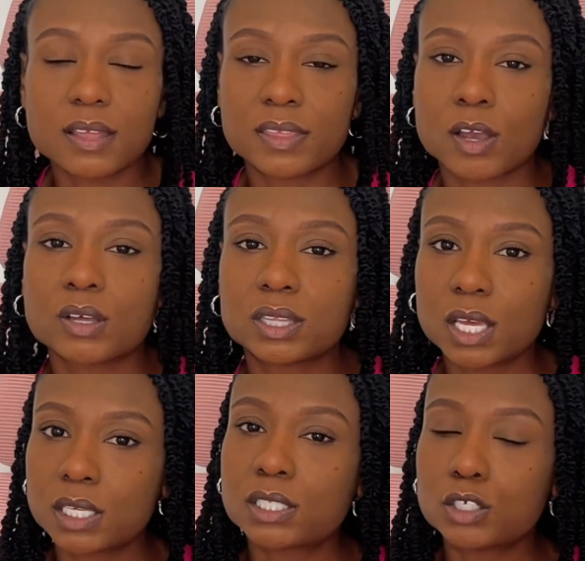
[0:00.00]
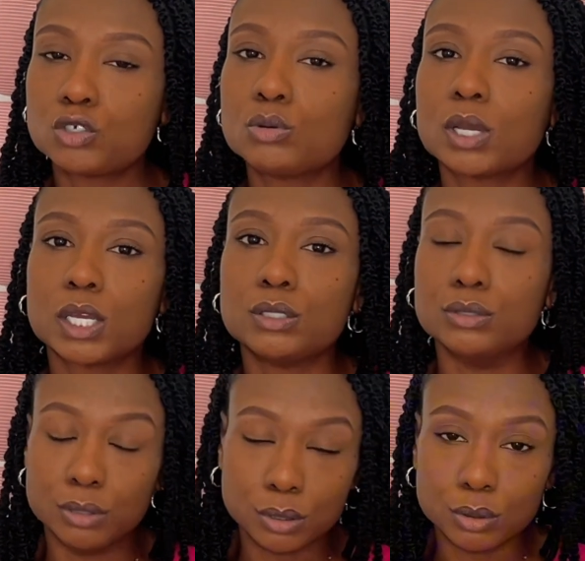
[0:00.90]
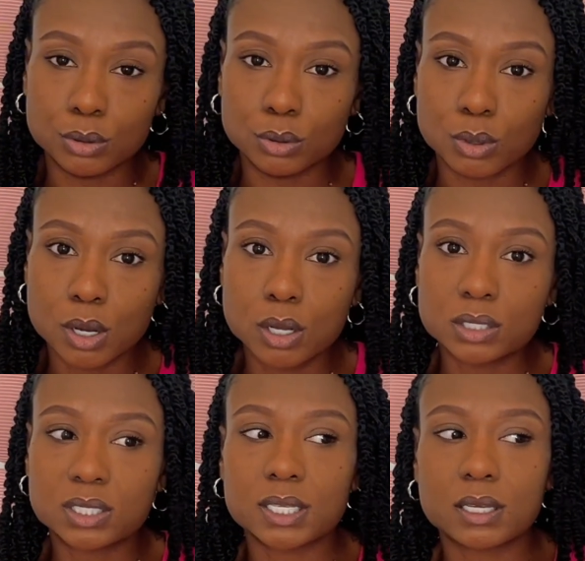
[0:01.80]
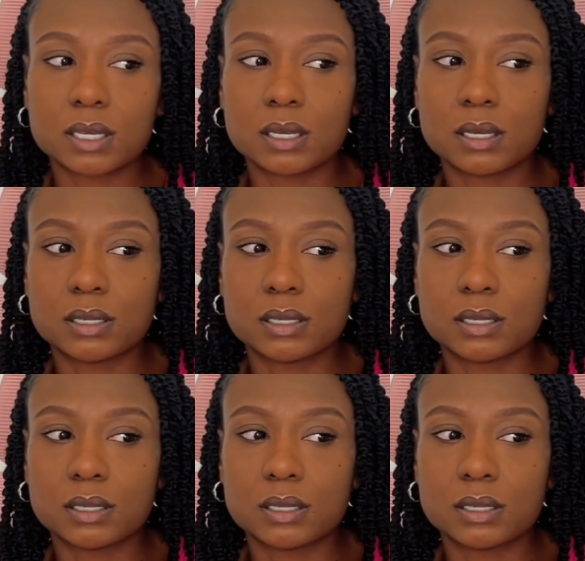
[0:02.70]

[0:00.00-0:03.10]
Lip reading: There are things that you can do to